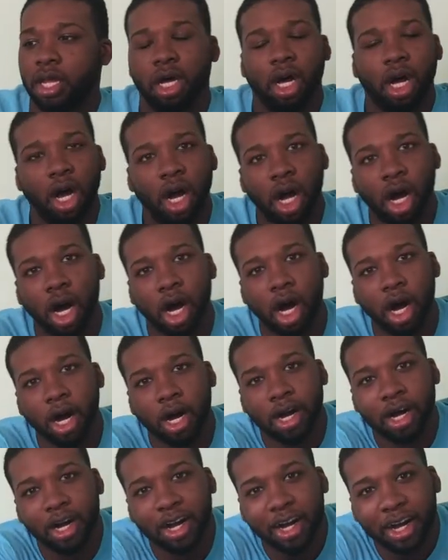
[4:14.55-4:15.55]

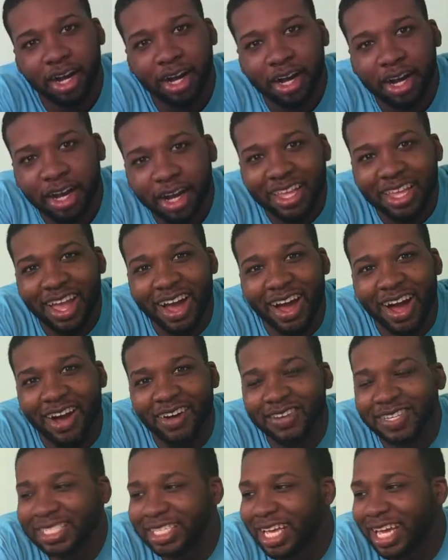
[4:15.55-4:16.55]
Oh! Yo, I
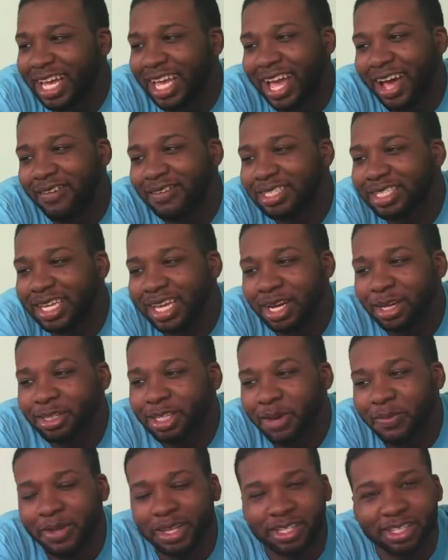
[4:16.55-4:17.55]
was like, I was thinking it was
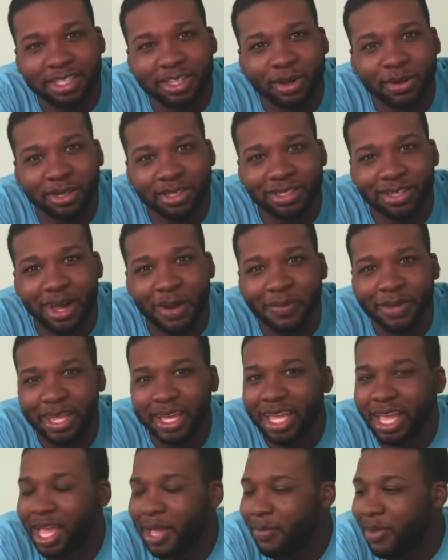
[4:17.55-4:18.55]
gonna be a slower song, but
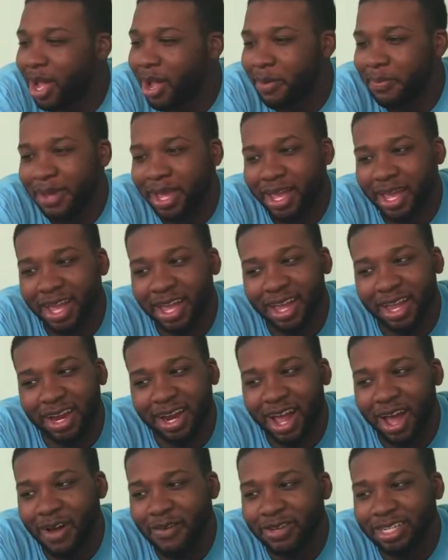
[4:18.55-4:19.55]
they came out,
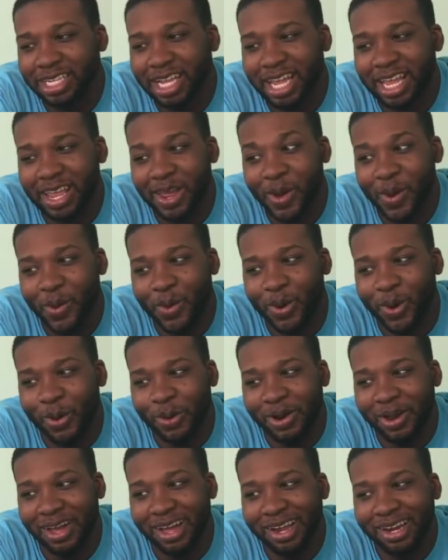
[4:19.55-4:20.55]
man. I was like, yo,
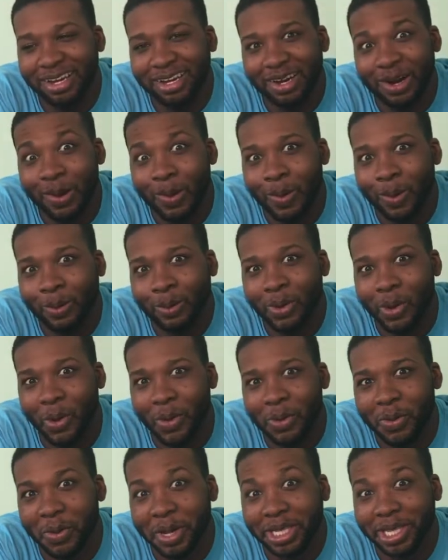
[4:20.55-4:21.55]
hold on, hold
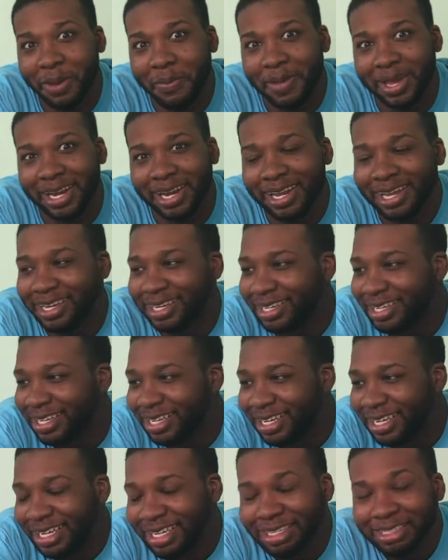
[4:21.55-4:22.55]
on, wait a minute.
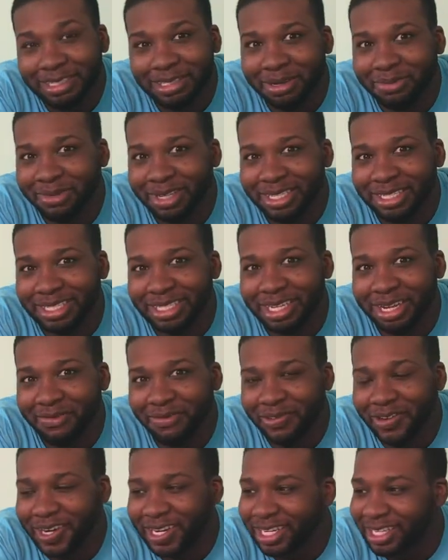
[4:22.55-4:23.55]
Something's
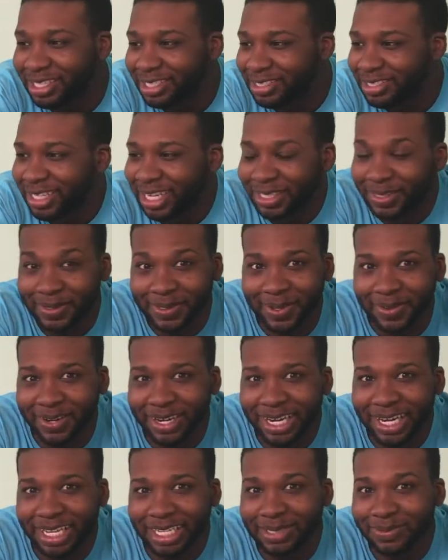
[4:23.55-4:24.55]
different. I don't know what
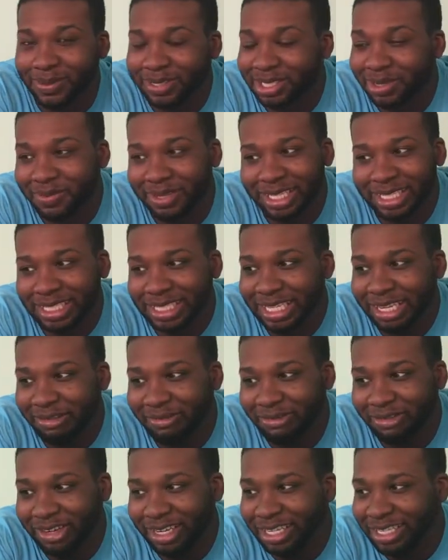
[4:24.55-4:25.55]
it is, but something's
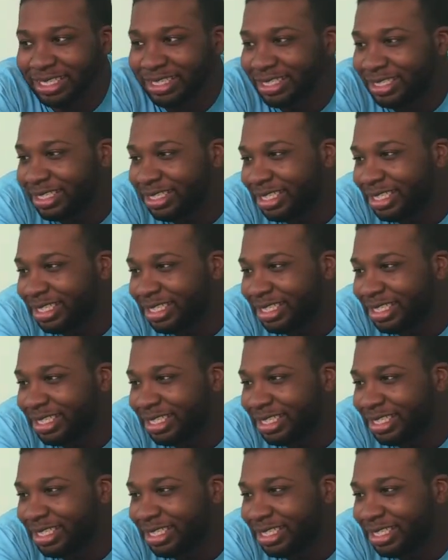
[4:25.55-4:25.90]
different.